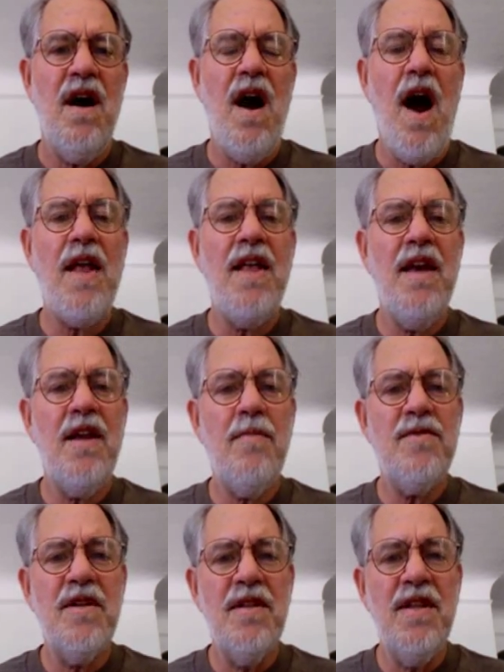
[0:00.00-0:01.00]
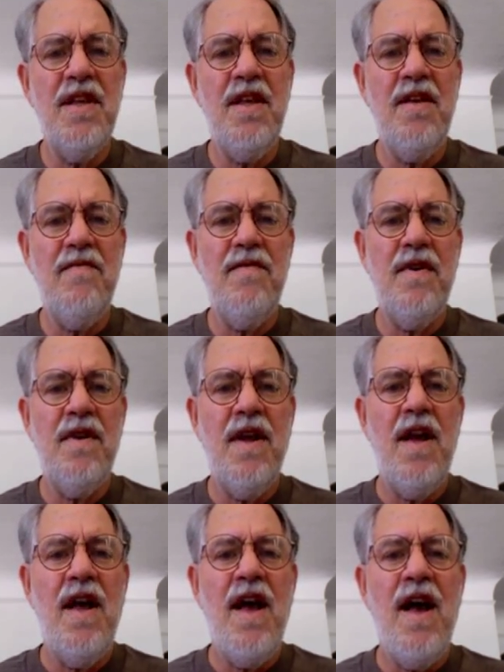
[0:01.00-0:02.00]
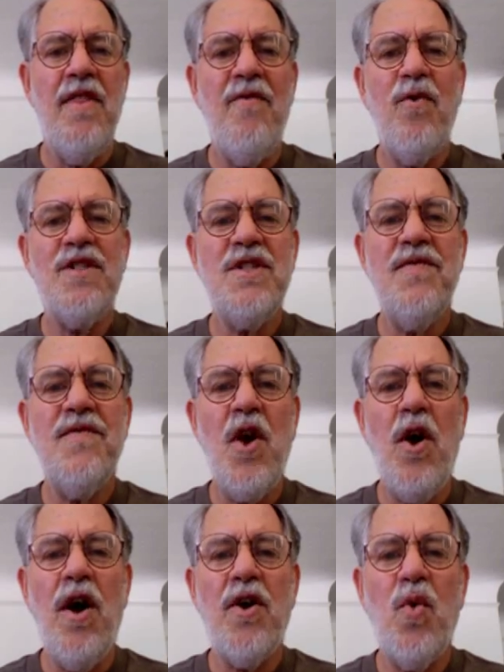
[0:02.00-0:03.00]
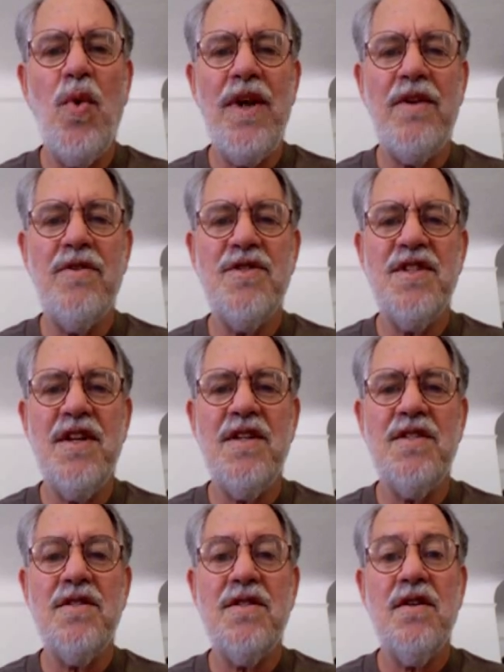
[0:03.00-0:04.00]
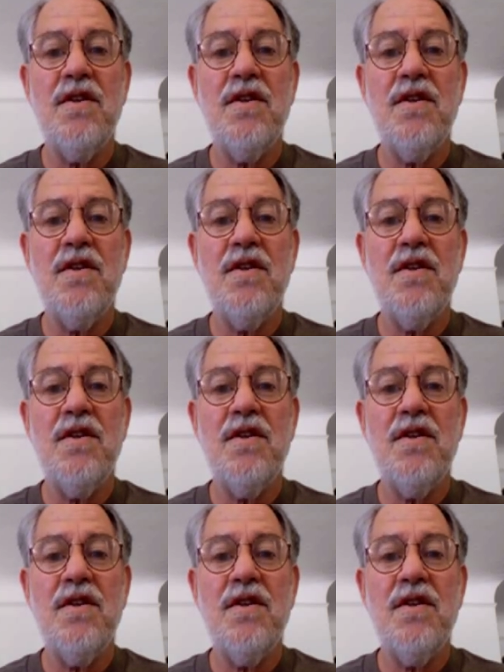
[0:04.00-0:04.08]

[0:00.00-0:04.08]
I get up to leave, and the voice of the auto waiter says,